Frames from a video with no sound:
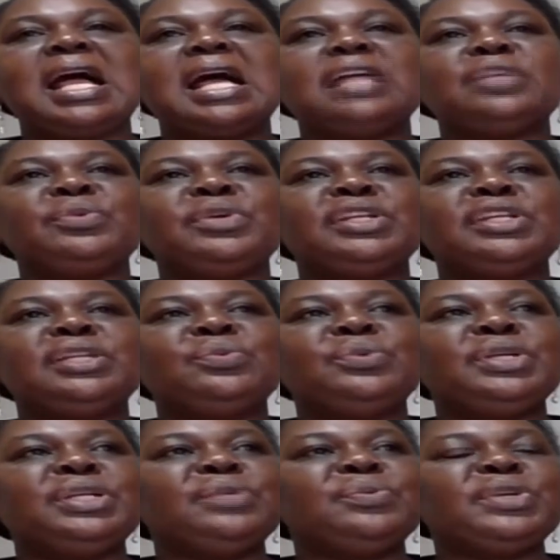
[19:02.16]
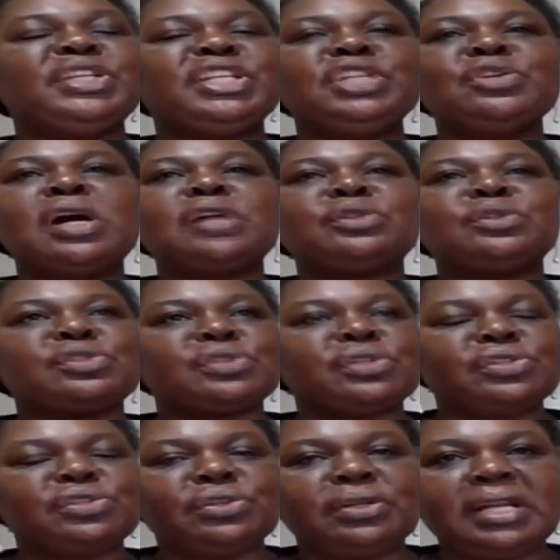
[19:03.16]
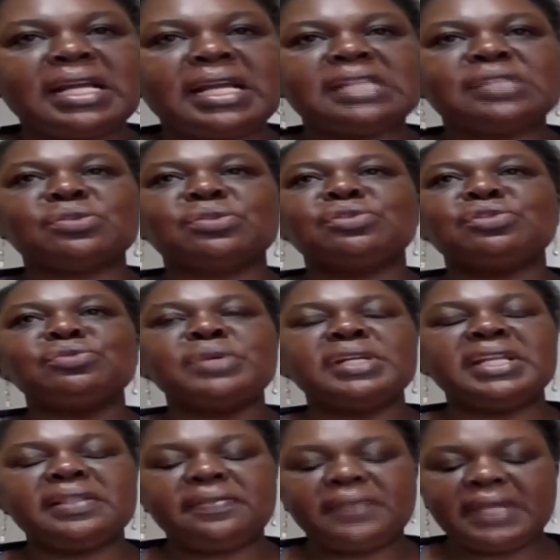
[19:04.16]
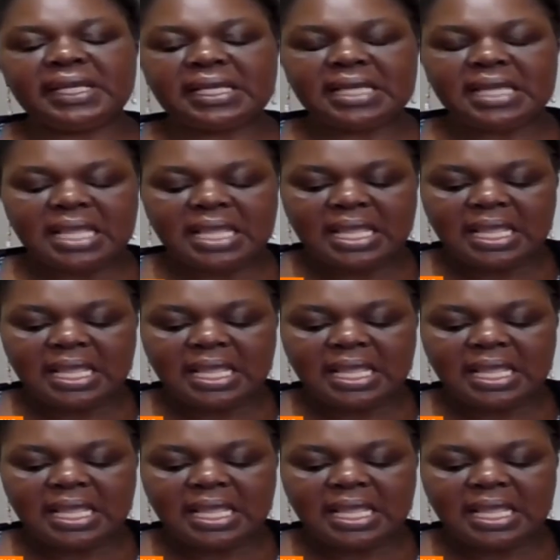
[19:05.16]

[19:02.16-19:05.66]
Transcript: and we didn't know how to socialize or do anything.